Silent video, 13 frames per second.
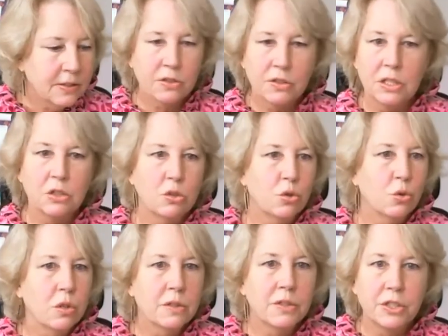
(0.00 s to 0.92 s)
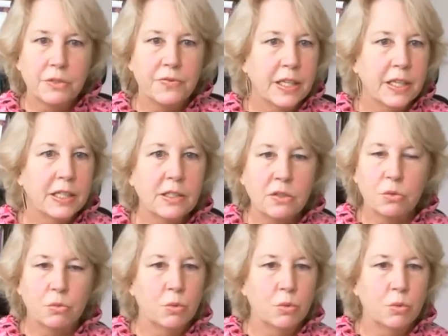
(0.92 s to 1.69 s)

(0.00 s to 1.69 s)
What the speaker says: There's no shortage of tests.